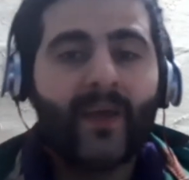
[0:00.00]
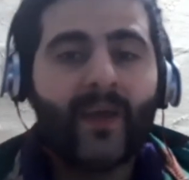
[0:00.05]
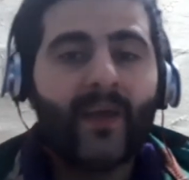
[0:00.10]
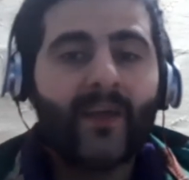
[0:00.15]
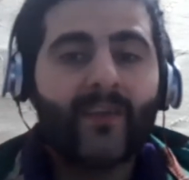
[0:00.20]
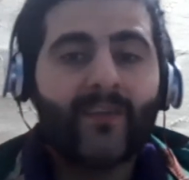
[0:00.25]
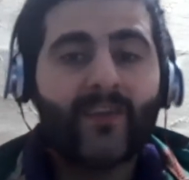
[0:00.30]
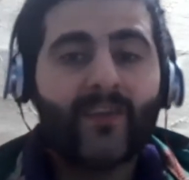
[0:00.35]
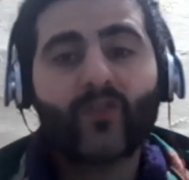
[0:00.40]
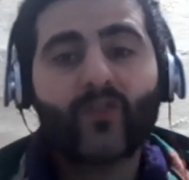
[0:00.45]

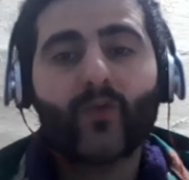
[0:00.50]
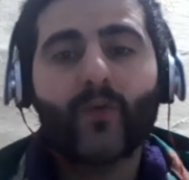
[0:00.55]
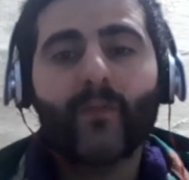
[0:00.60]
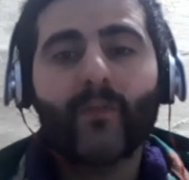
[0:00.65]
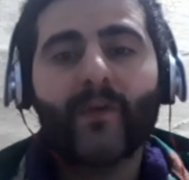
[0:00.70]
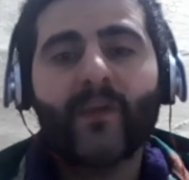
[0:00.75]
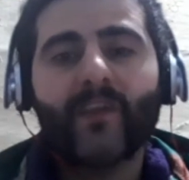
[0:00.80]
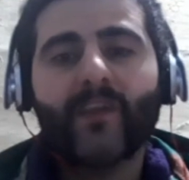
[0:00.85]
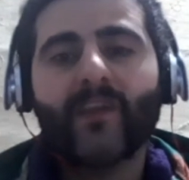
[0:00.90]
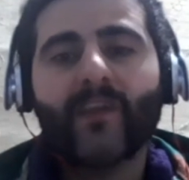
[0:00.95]
This will
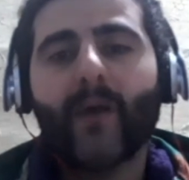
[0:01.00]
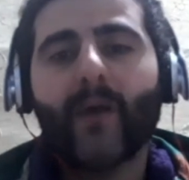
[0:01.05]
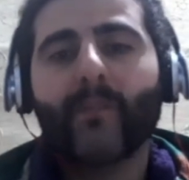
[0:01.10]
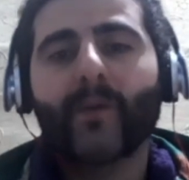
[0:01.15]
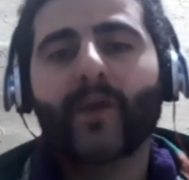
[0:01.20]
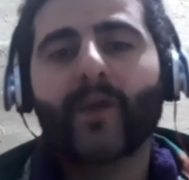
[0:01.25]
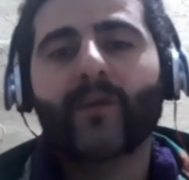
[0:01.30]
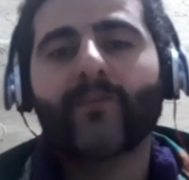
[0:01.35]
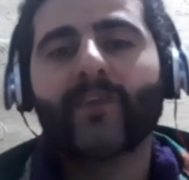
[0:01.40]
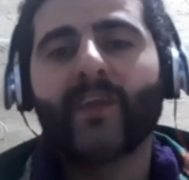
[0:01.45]
be the
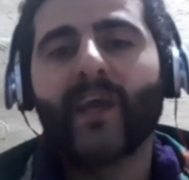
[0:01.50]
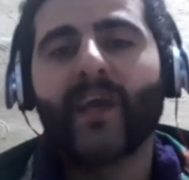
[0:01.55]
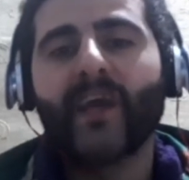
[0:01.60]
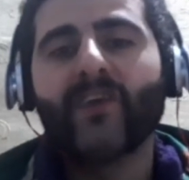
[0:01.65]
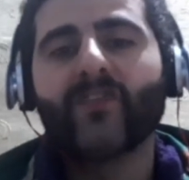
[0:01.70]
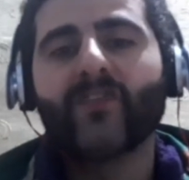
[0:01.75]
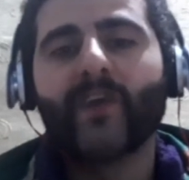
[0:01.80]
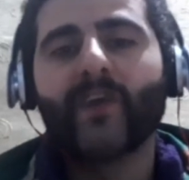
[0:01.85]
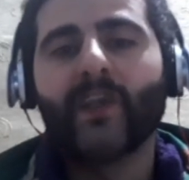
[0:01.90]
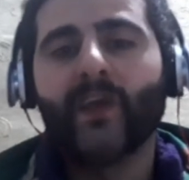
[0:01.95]
topic of
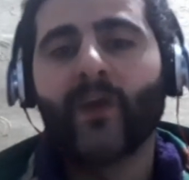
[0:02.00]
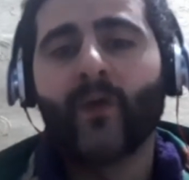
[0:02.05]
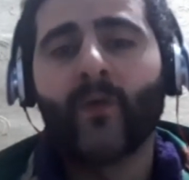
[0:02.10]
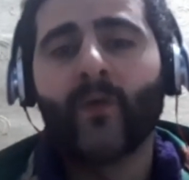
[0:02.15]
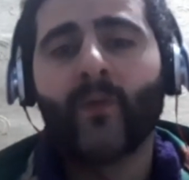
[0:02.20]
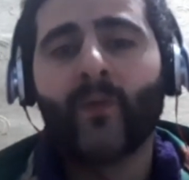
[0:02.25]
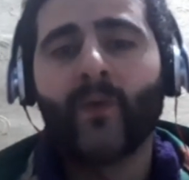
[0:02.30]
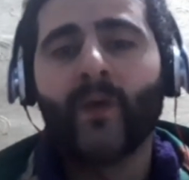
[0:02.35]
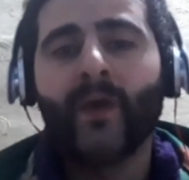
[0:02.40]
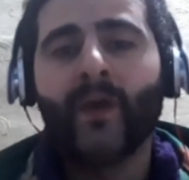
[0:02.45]
today's video,
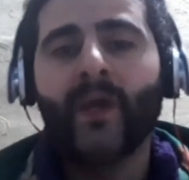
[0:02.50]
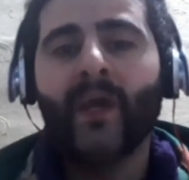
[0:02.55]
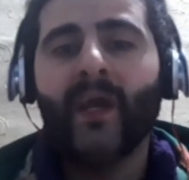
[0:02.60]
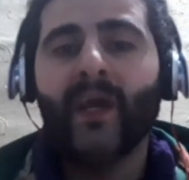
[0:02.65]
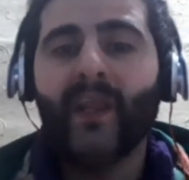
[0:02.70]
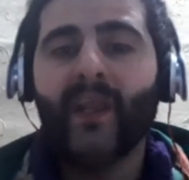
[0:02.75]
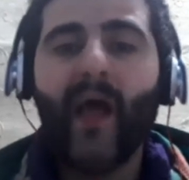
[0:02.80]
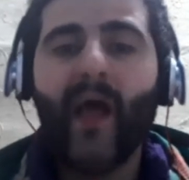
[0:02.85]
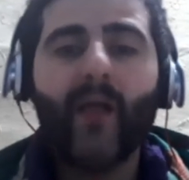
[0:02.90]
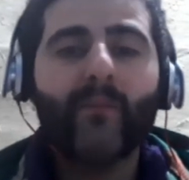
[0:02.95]

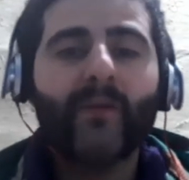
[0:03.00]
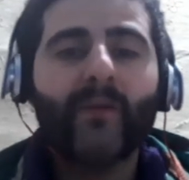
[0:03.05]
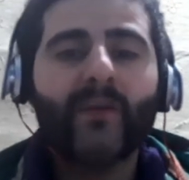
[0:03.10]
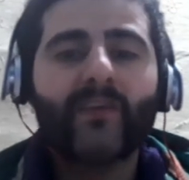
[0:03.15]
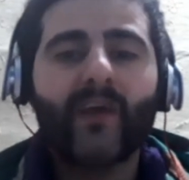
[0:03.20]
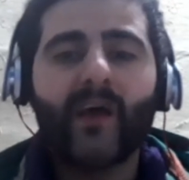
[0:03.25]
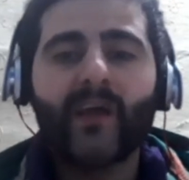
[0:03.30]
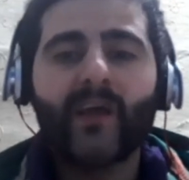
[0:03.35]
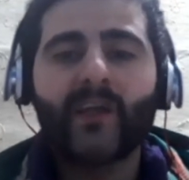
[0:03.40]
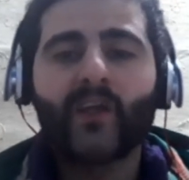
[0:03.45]
and I'll be
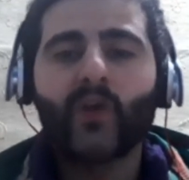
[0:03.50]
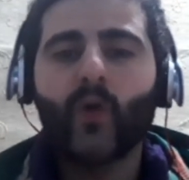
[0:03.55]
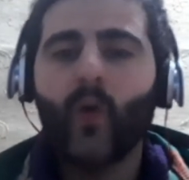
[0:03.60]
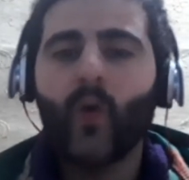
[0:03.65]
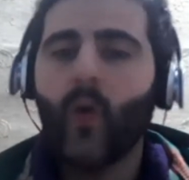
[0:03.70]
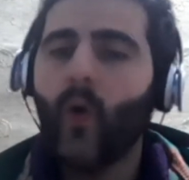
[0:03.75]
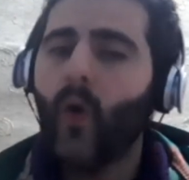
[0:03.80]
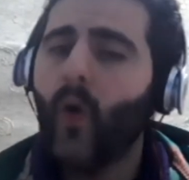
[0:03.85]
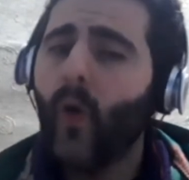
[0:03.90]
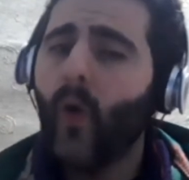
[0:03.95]
telling you
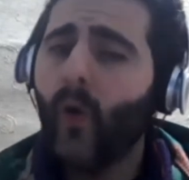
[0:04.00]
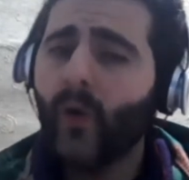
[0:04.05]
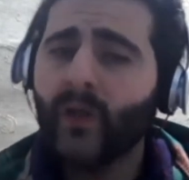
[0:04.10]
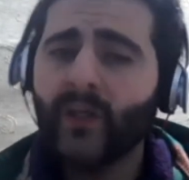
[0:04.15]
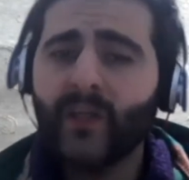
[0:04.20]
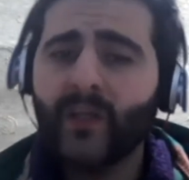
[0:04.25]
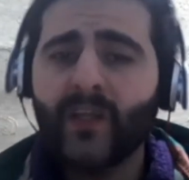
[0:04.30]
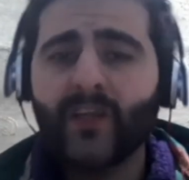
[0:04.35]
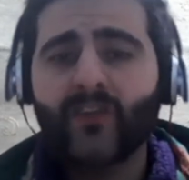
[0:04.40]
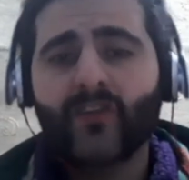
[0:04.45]
all
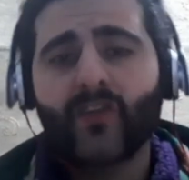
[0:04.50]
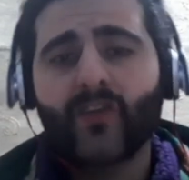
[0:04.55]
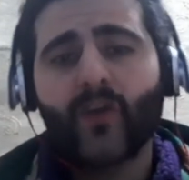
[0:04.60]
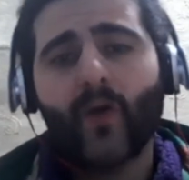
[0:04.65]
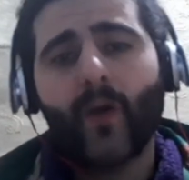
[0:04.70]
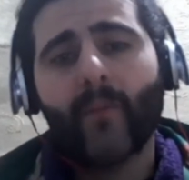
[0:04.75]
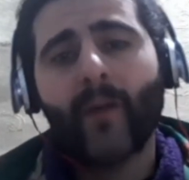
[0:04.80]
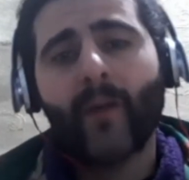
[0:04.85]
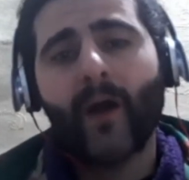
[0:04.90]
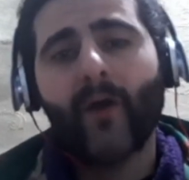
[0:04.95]
you need to
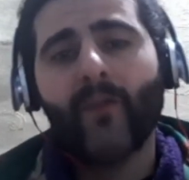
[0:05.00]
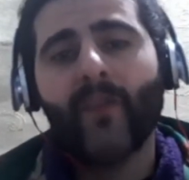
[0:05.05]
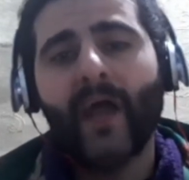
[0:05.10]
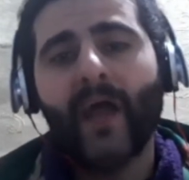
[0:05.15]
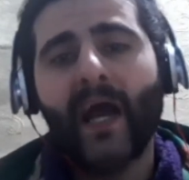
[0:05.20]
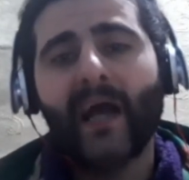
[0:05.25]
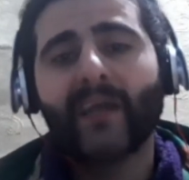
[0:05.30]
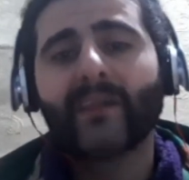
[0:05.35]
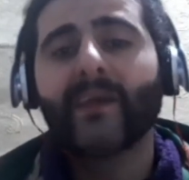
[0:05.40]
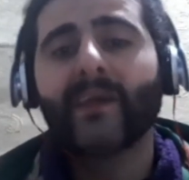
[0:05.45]
know about
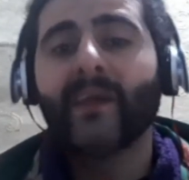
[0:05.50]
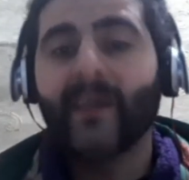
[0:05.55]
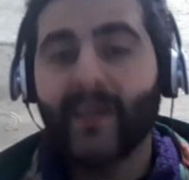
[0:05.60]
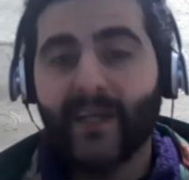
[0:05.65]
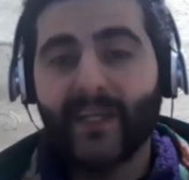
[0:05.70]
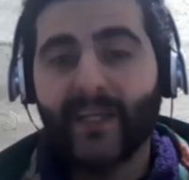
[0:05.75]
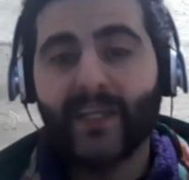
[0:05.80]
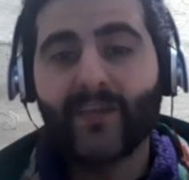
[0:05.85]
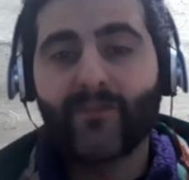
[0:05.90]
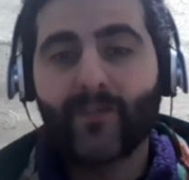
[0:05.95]
that
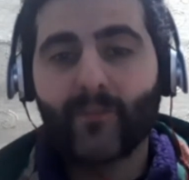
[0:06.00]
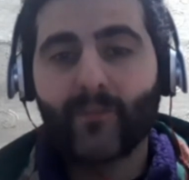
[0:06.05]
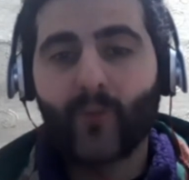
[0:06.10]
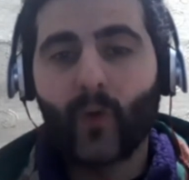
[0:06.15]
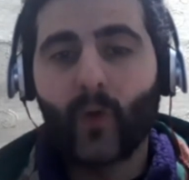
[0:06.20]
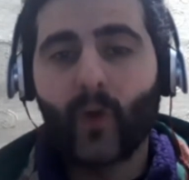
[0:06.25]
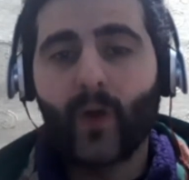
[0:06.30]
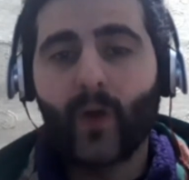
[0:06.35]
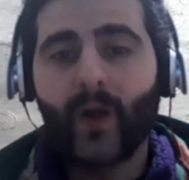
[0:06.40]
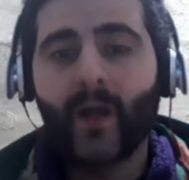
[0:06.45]
and even
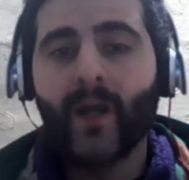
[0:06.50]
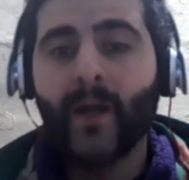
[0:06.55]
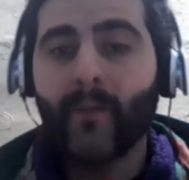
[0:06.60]
more.